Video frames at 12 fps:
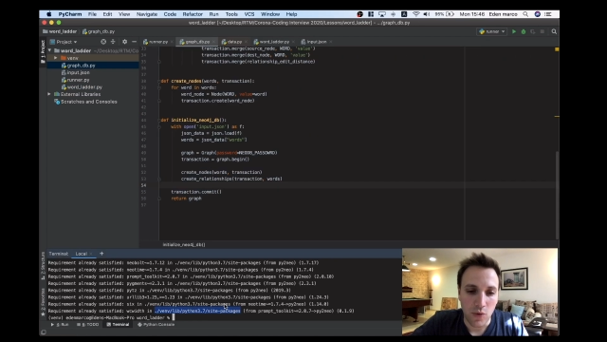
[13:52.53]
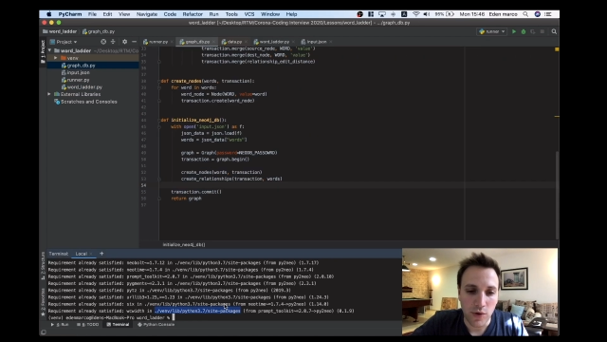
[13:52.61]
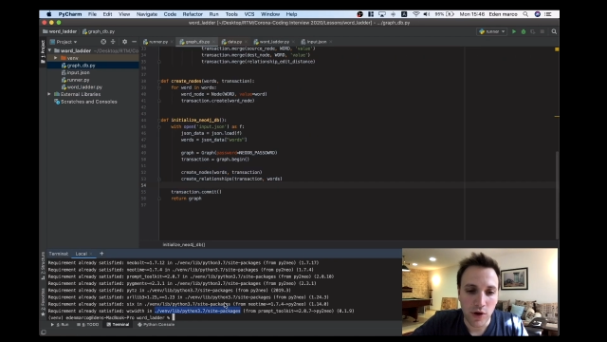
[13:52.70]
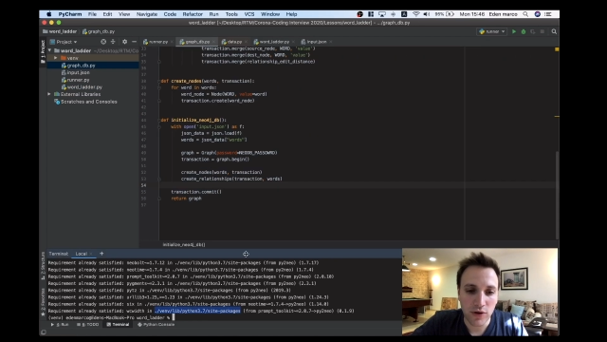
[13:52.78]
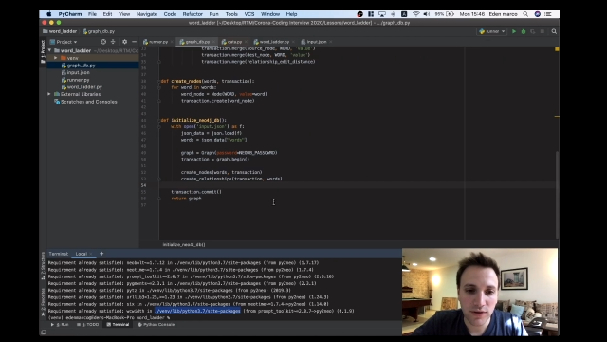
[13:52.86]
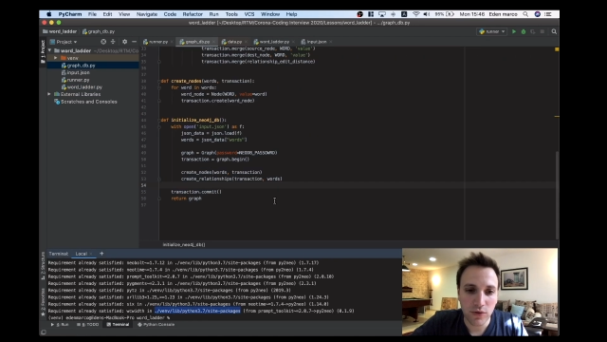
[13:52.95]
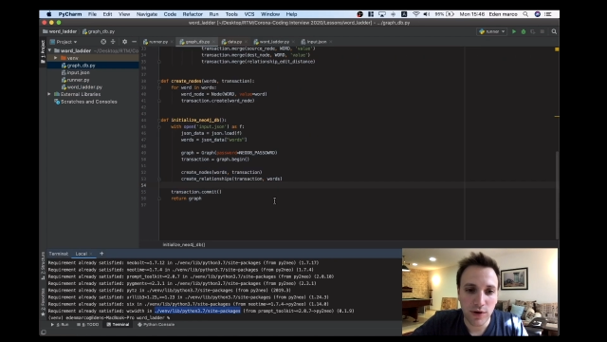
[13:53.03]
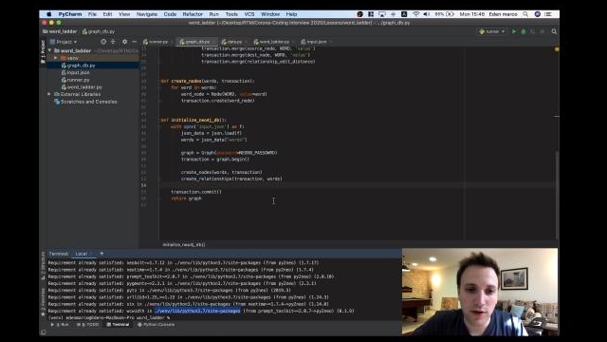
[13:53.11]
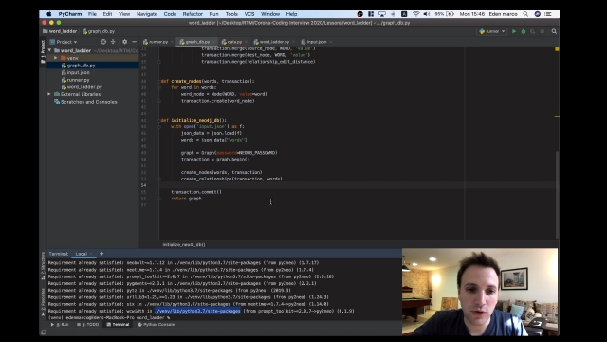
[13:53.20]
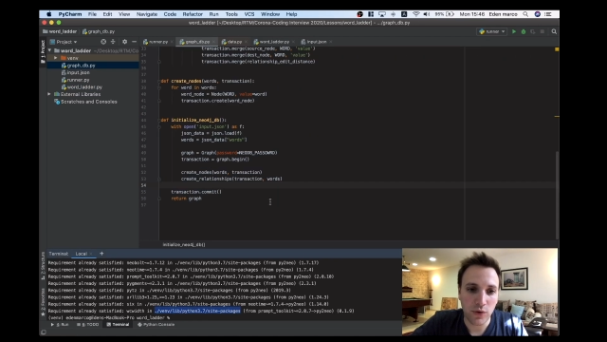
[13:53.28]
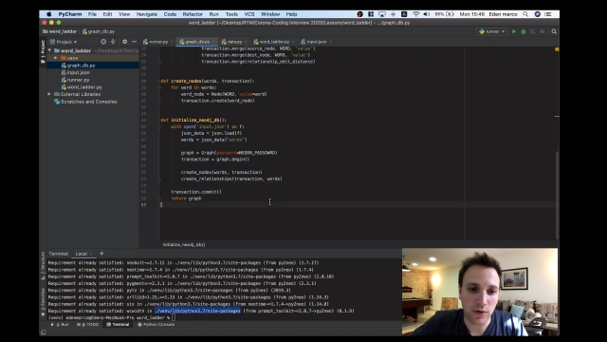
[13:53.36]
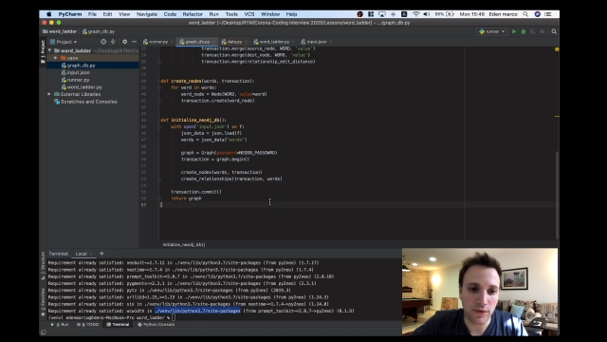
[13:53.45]
We also
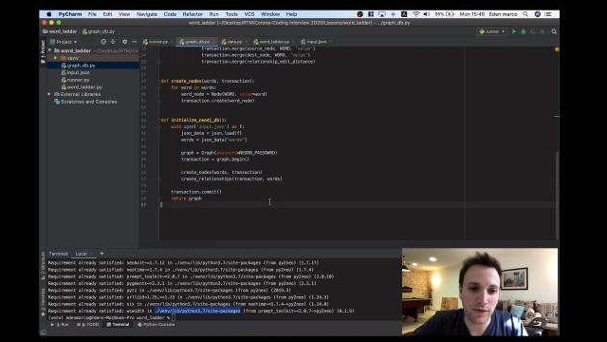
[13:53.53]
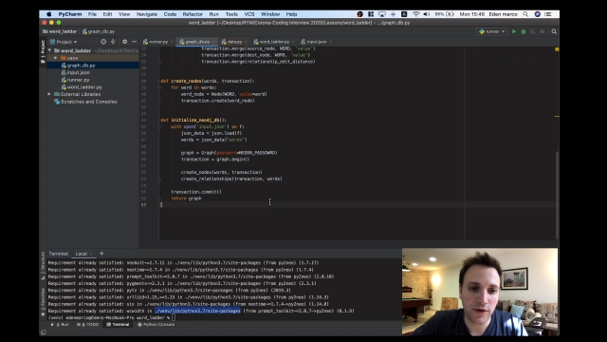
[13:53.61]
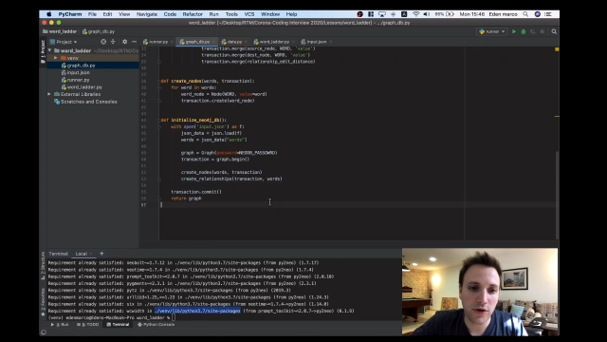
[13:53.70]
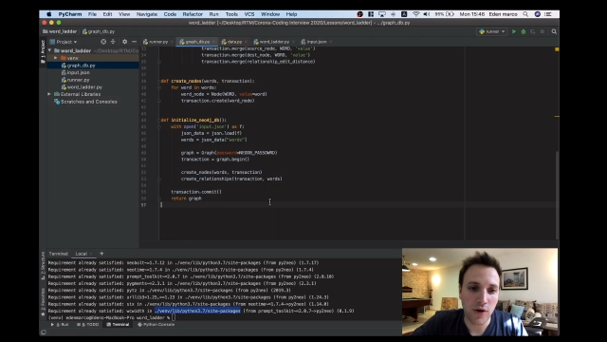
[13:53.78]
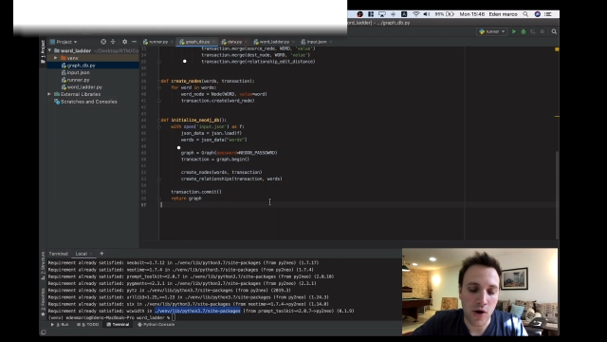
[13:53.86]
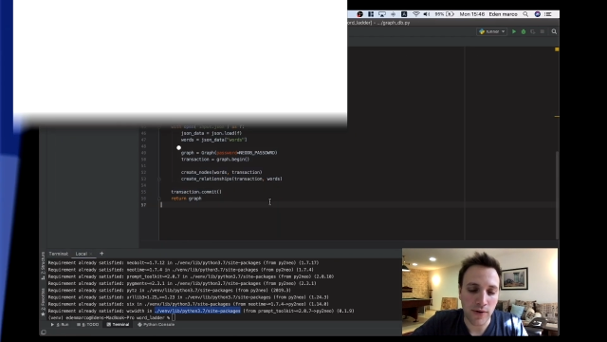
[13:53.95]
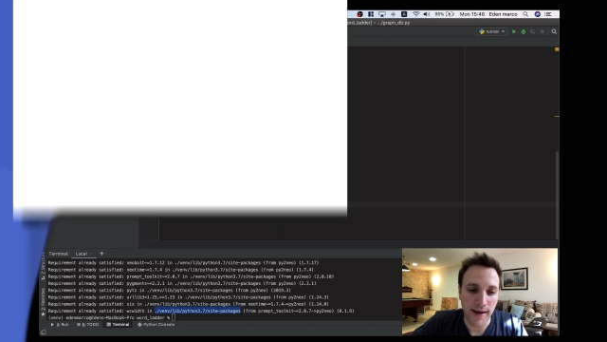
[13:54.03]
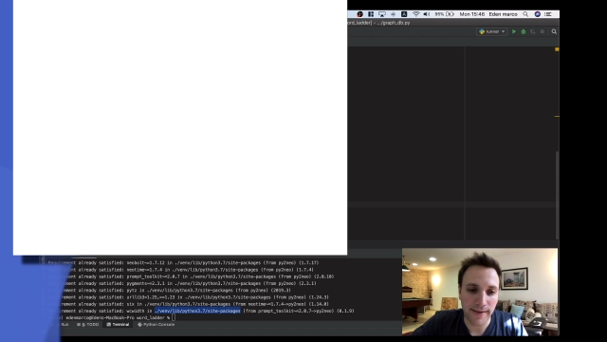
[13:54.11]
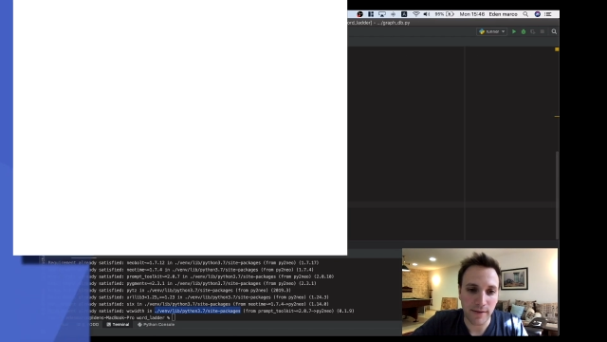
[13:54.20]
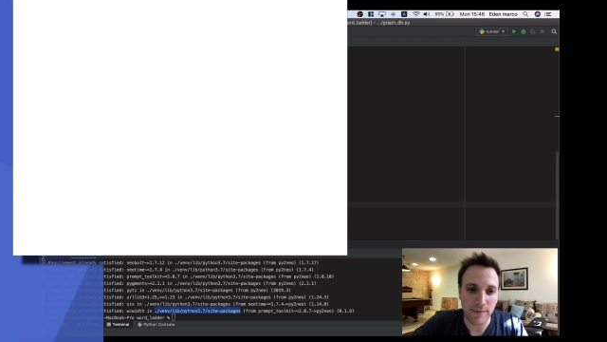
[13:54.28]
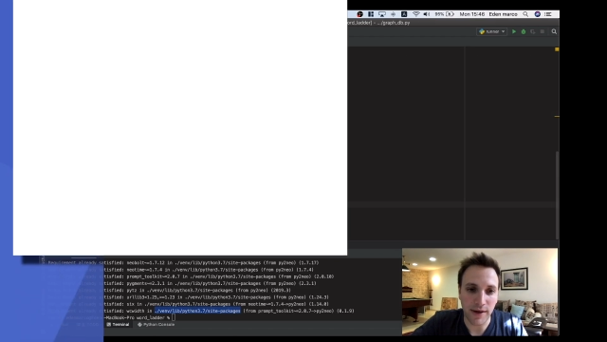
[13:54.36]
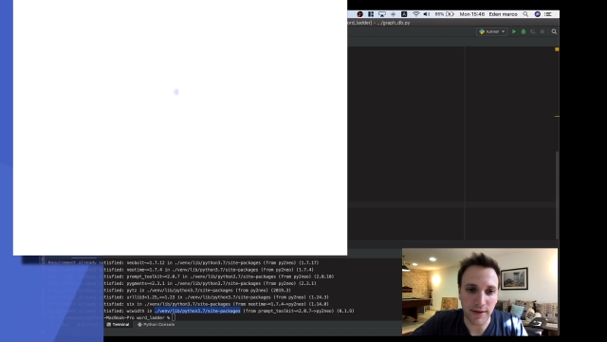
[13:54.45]
need to configure our
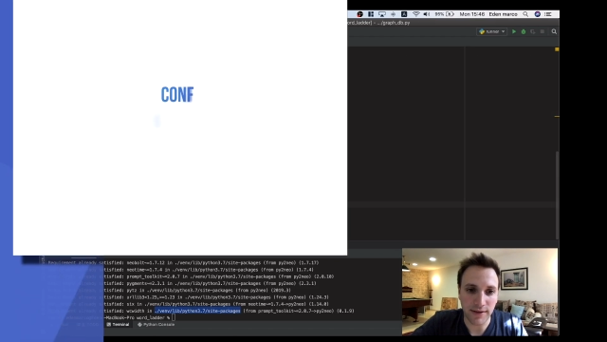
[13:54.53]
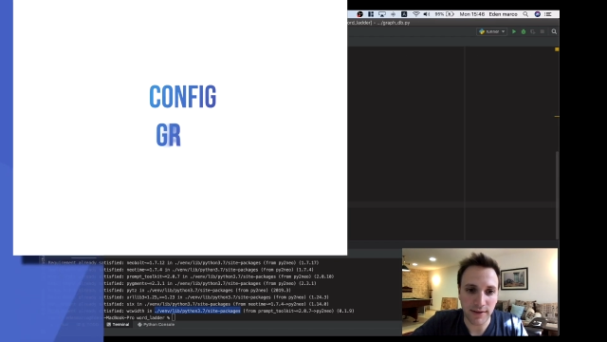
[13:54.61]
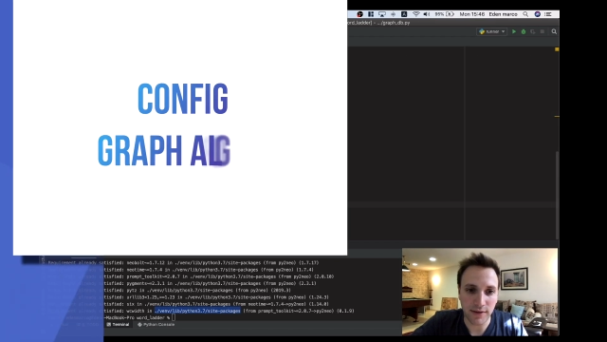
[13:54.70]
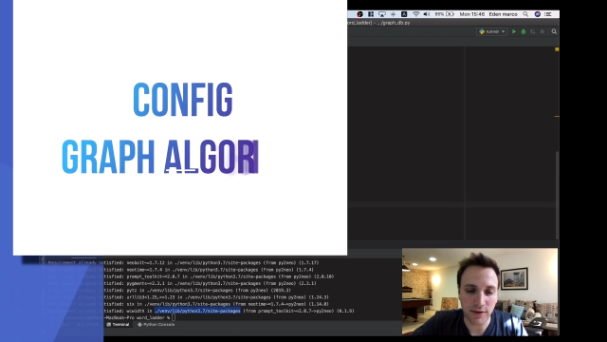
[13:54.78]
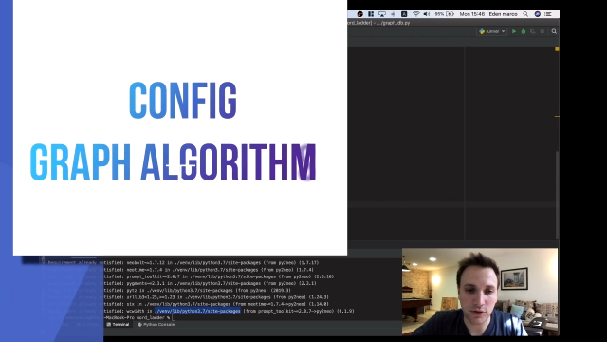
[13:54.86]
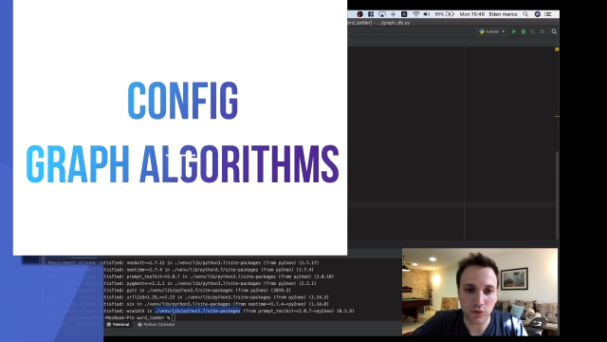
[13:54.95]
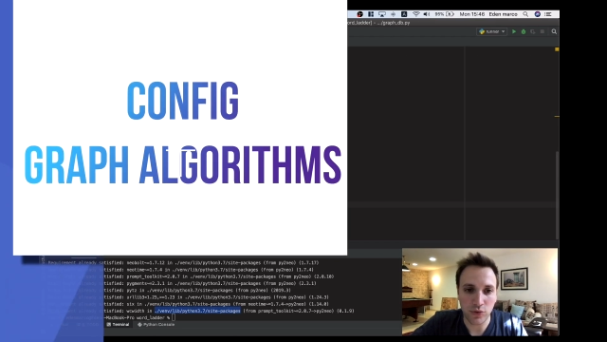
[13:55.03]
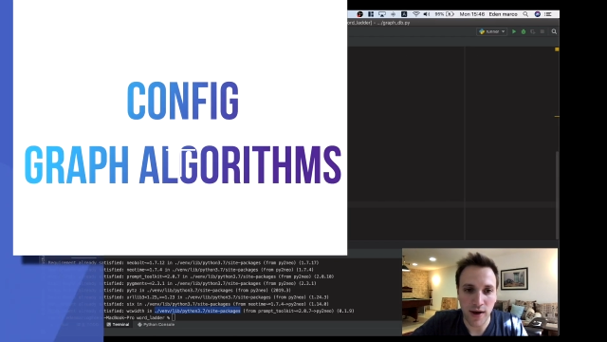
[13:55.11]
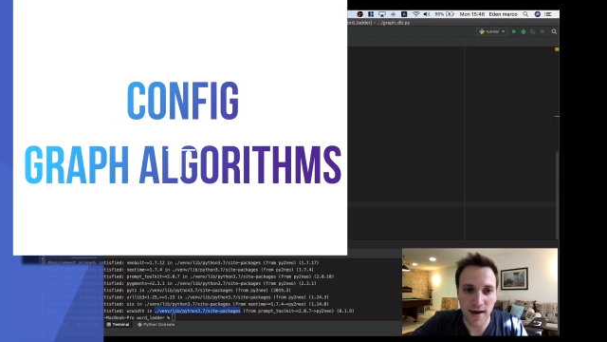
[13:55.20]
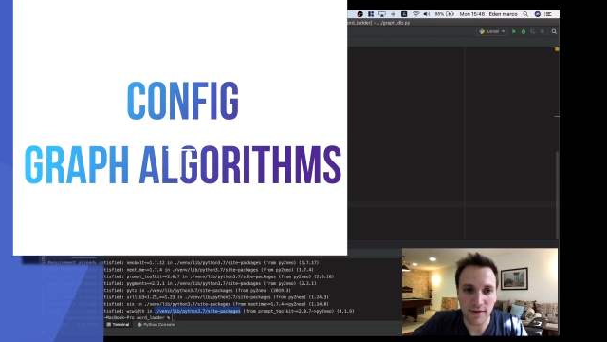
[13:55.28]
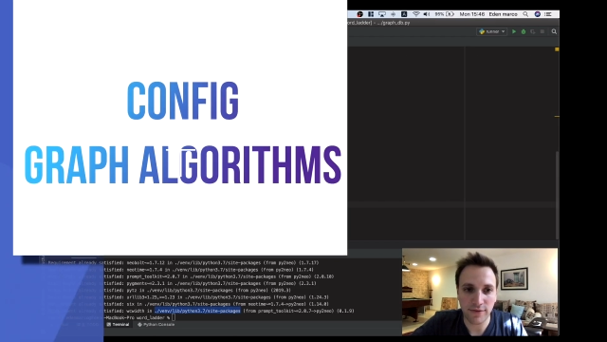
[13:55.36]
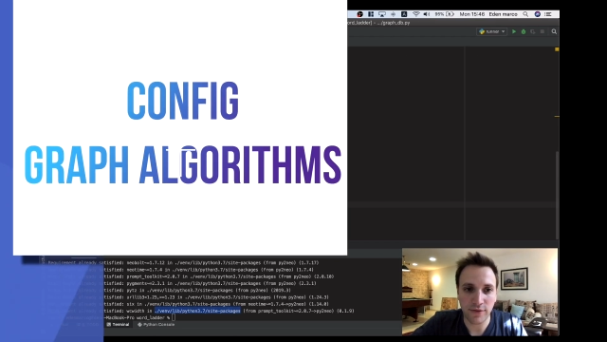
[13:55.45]
database to
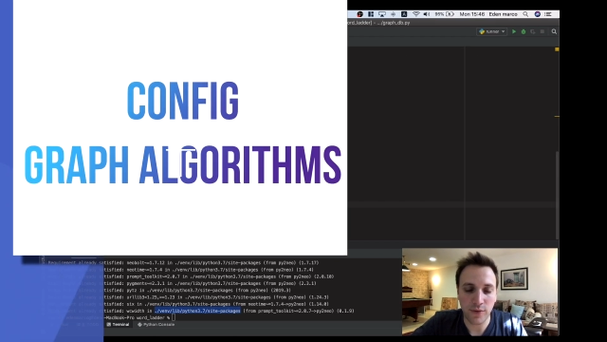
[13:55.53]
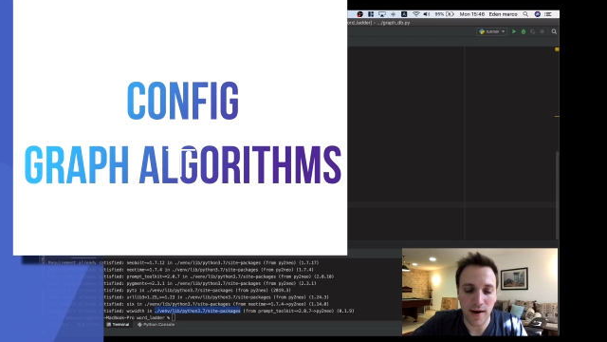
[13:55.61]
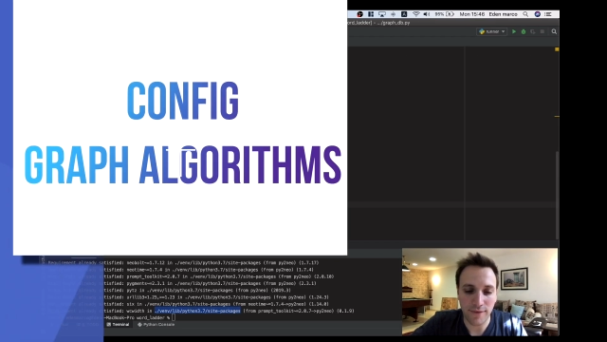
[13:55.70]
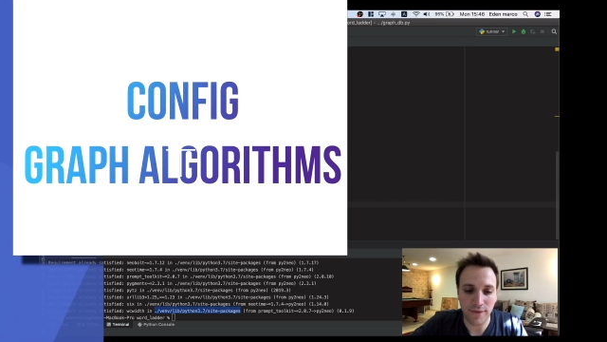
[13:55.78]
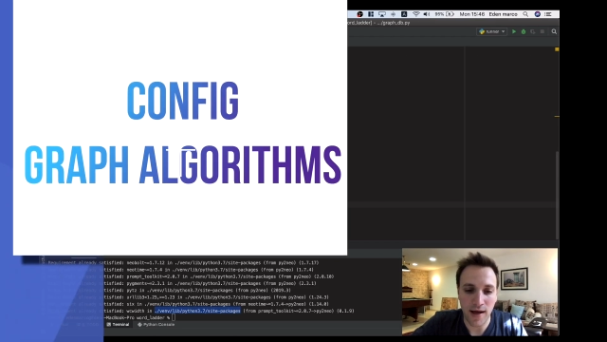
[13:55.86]
have graph